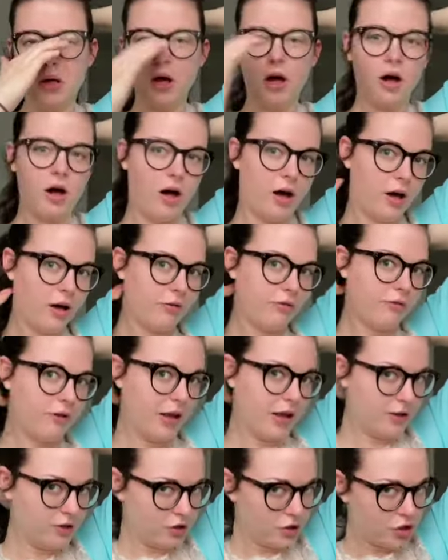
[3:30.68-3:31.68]
off
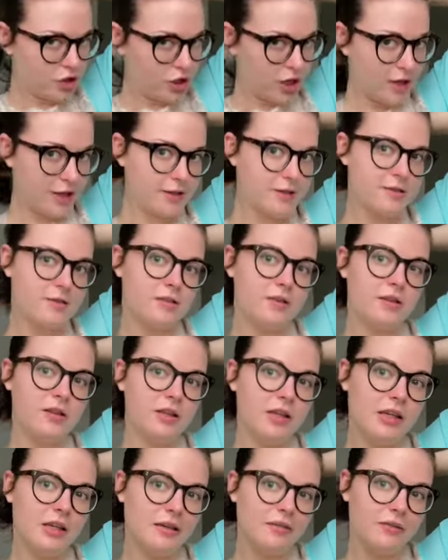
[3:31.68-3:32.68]
and just
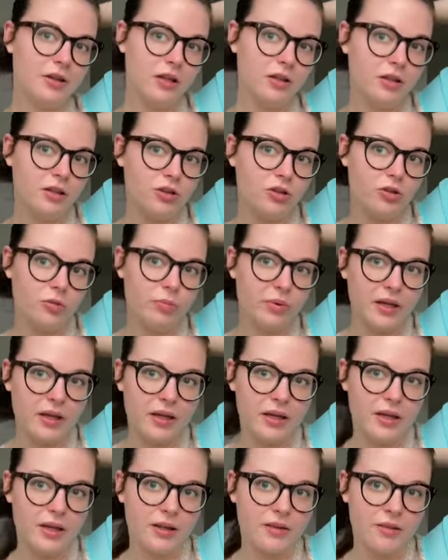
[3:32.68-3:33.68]
leave a little
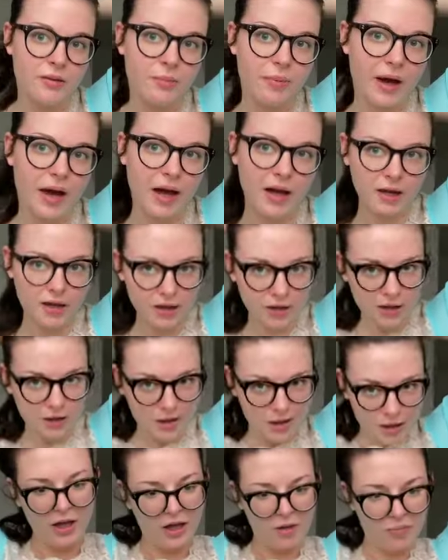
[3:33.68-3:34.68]
bit in the back
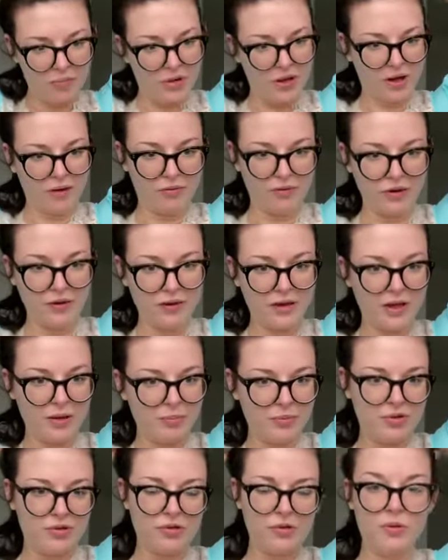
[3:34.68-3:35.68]
and put everything up
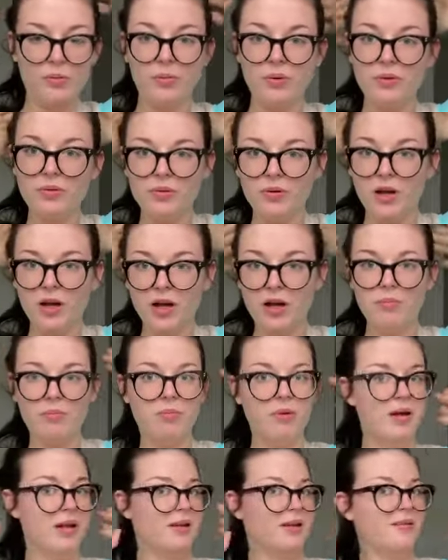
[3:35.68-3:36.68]
into a
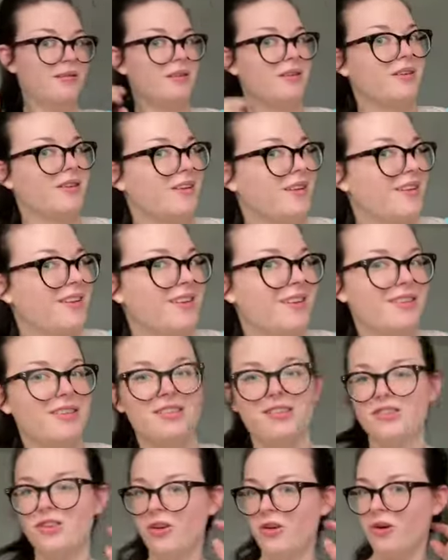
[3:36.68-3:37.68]
bun.
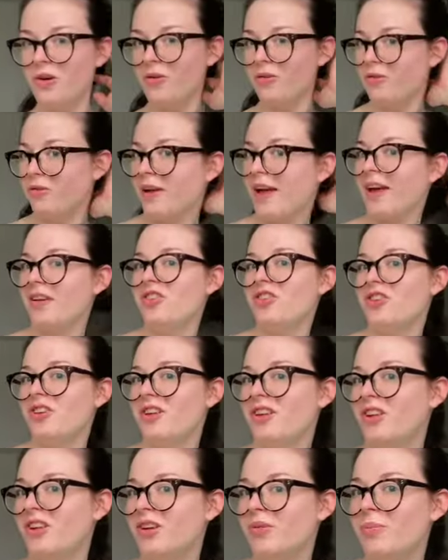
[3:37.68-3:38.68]
So
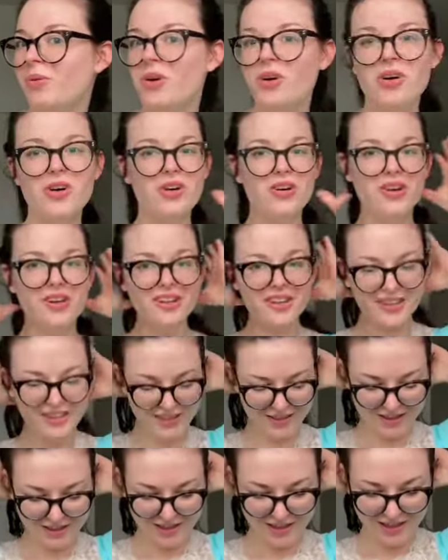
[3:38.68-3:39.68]
fashionable.
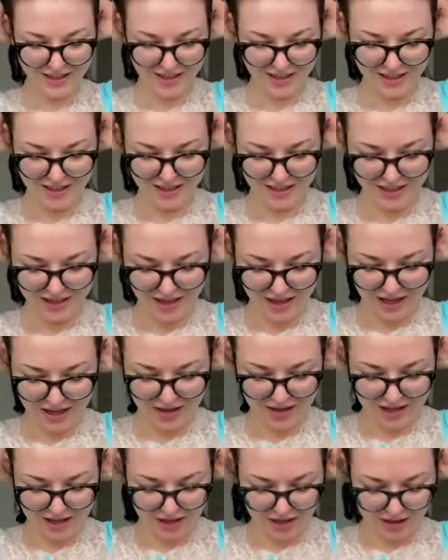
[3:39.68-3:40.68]

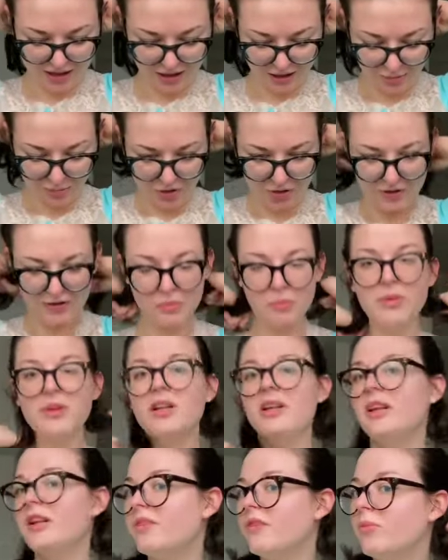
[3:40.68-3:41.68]
And then I'm gonna split
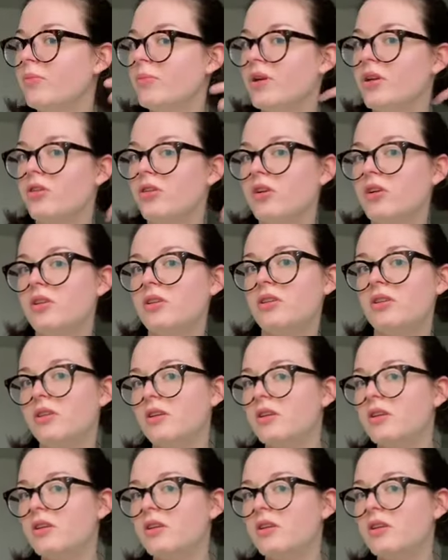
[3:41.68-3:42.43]
it in the middle,